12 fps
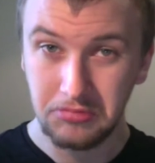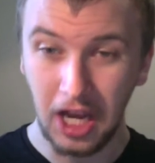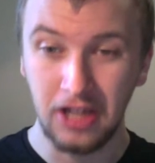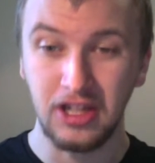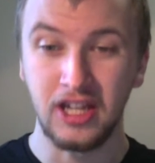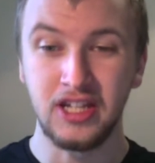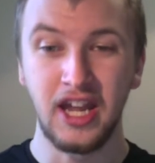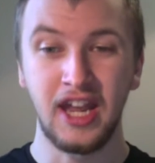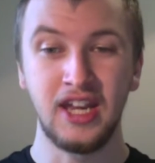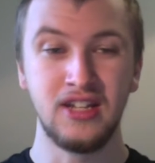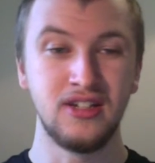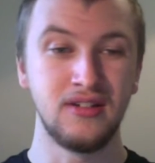and they
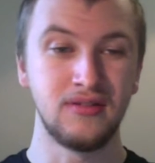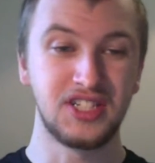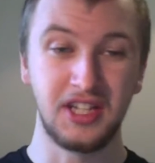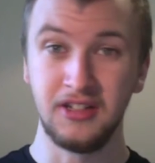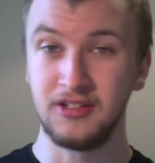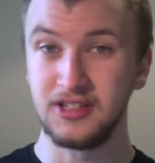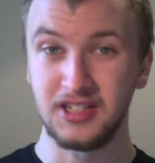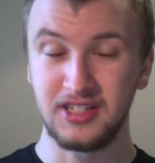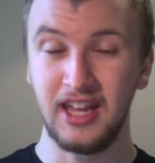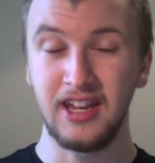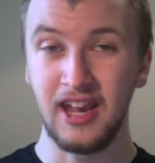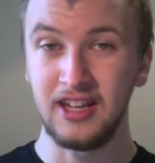gain skills as
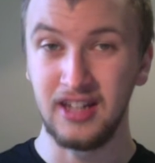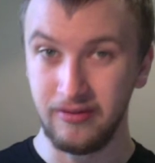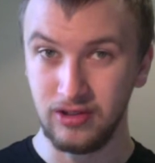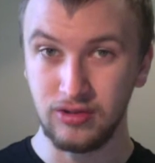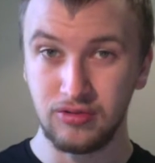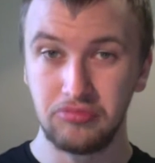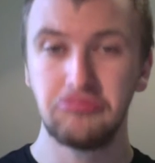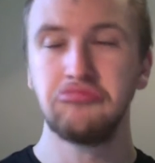they gain levels.